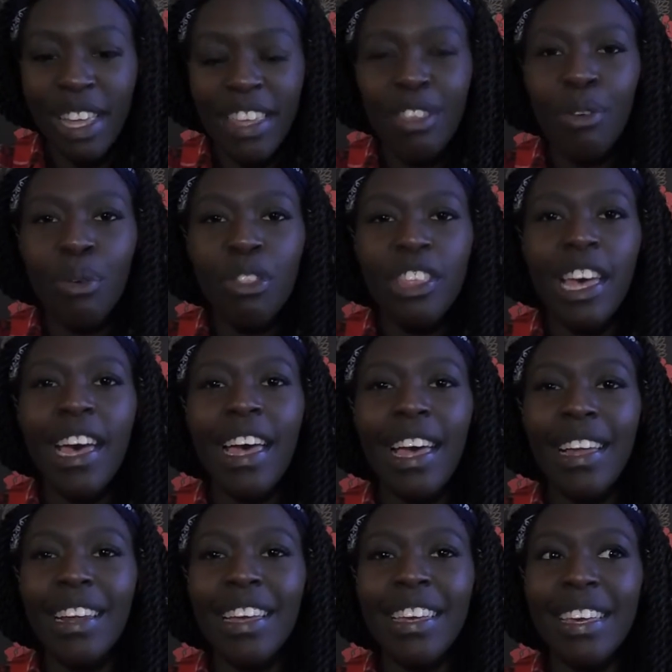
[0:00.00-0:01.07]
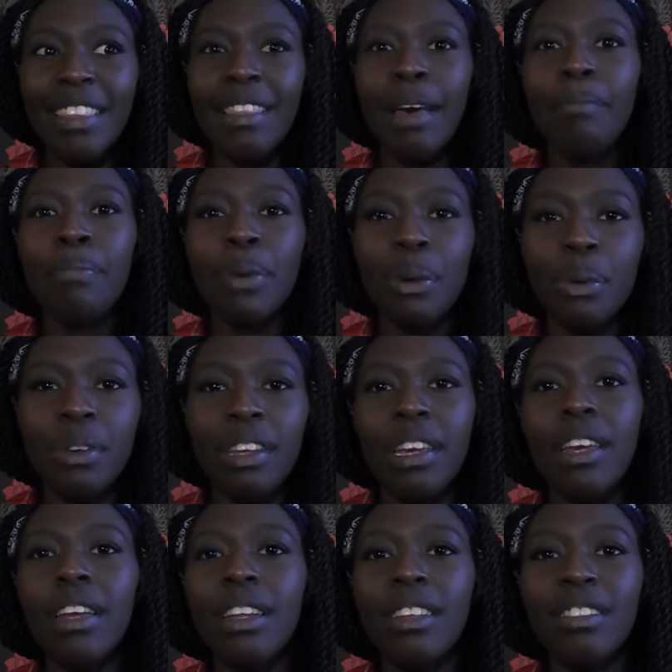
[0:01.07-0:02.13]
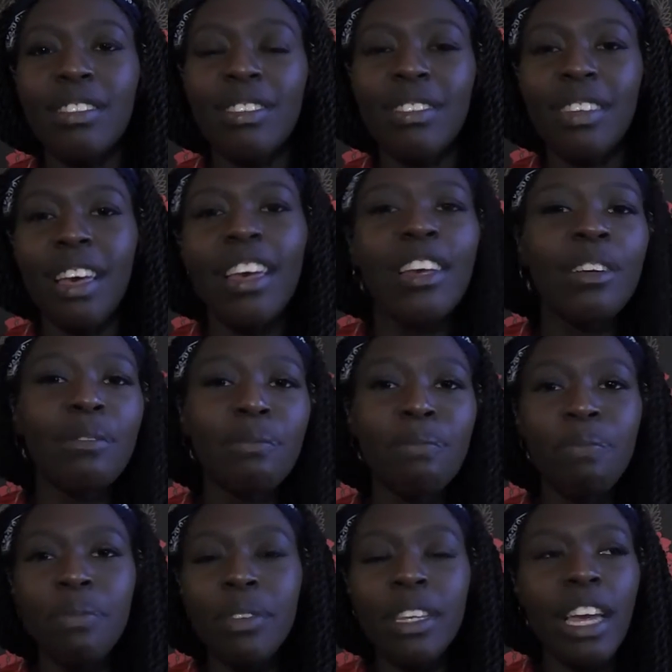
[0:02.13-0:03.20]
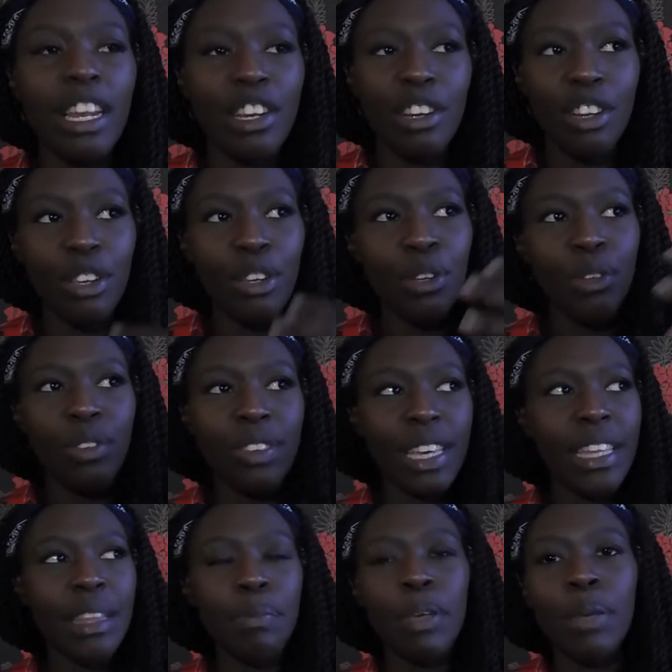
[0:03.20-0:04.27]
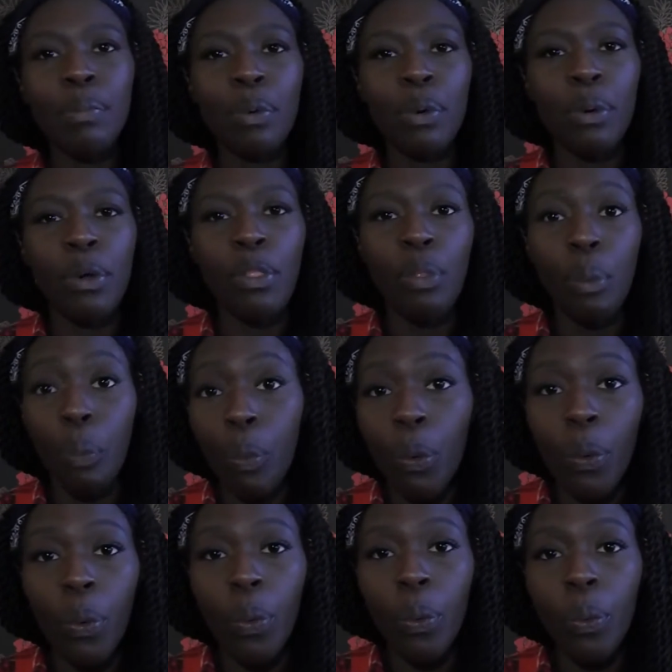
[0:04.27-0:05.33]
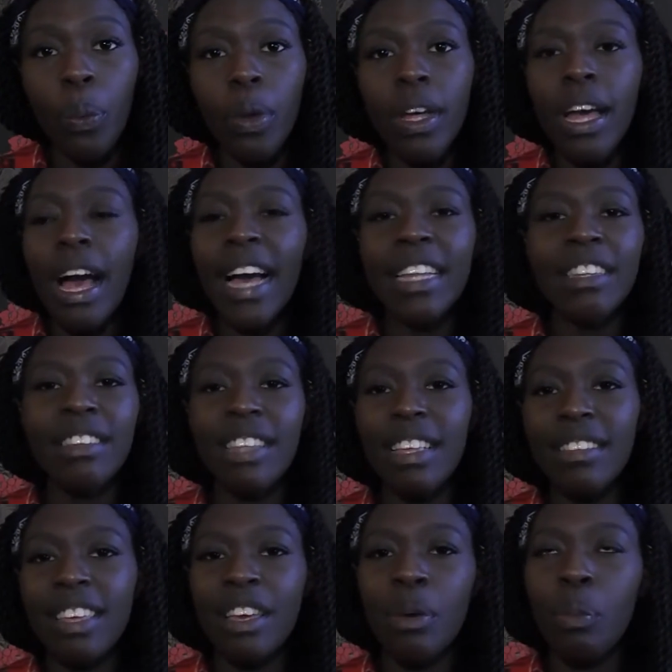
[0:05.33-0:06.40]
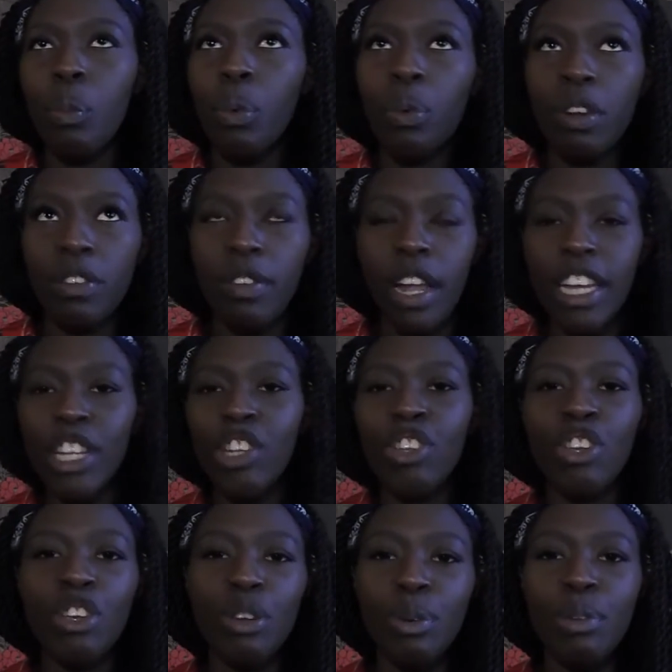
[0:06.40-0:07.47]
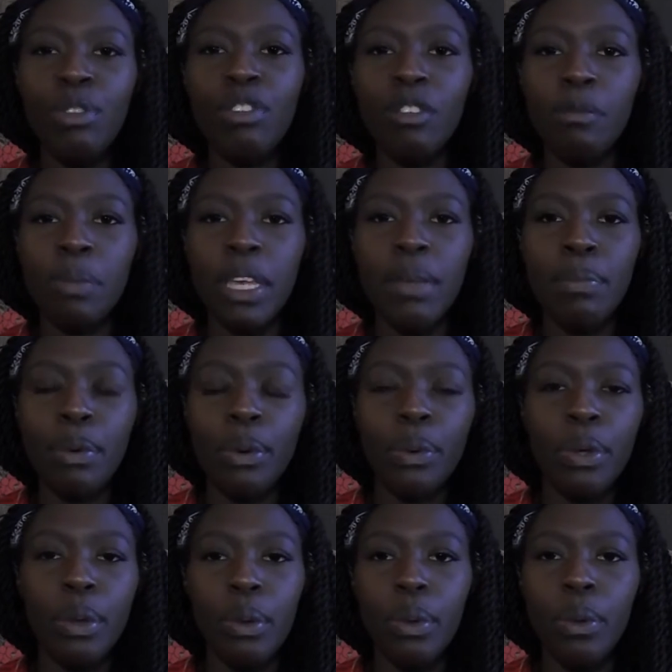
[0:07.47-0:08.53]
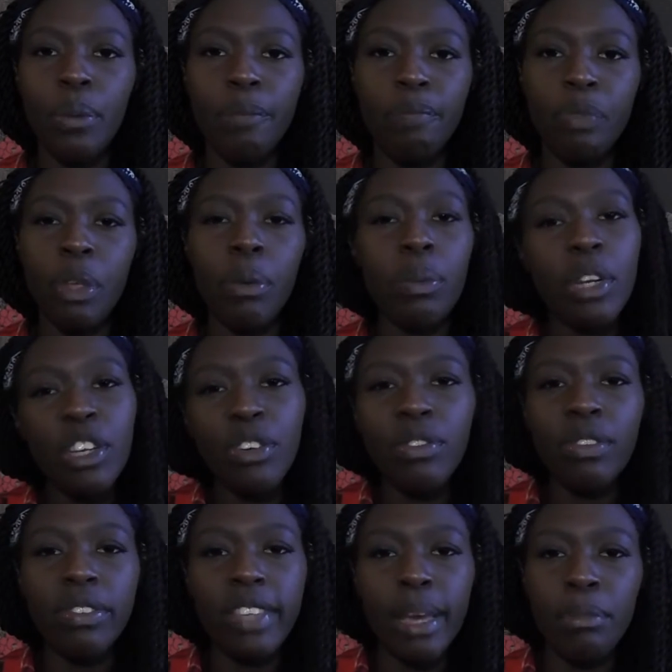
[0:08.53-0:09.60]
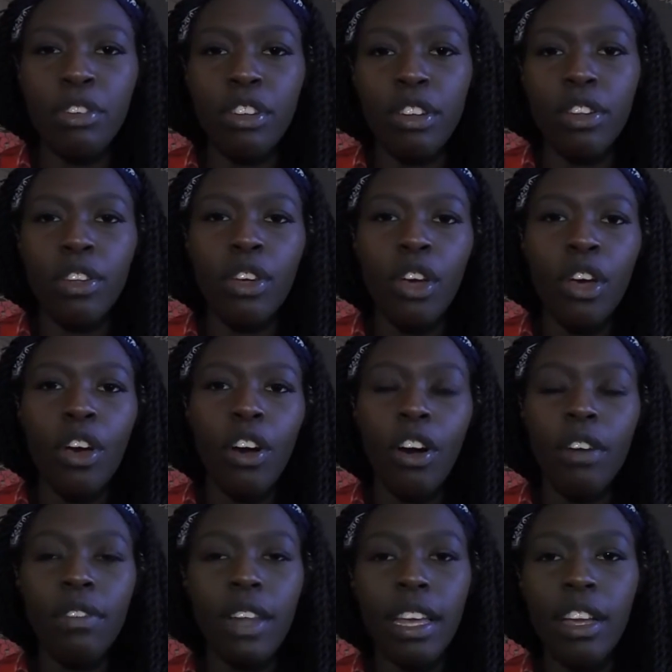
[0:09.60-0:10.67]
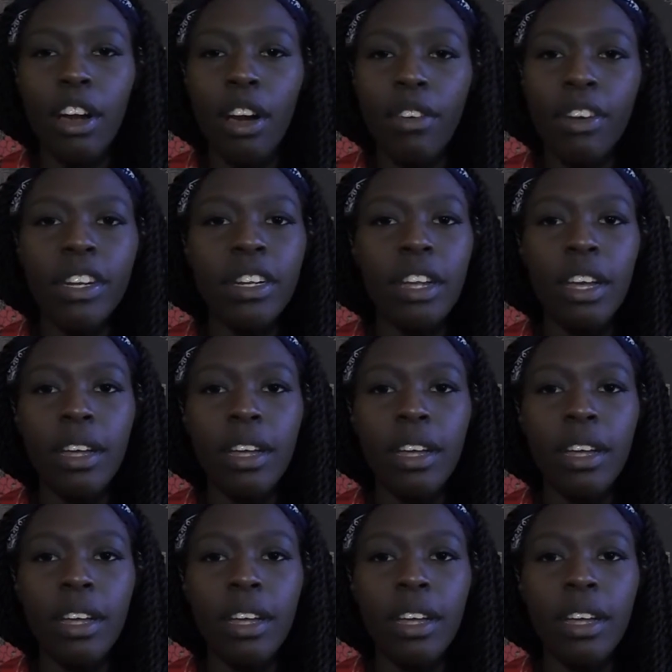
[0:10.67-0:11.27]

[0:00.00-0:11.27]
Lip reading: Like, you're there, like, in that building, and it's just like, and like, you're seeing the people who are on the wall, and there's like a wall of like news of people who, when you're in a reception of like current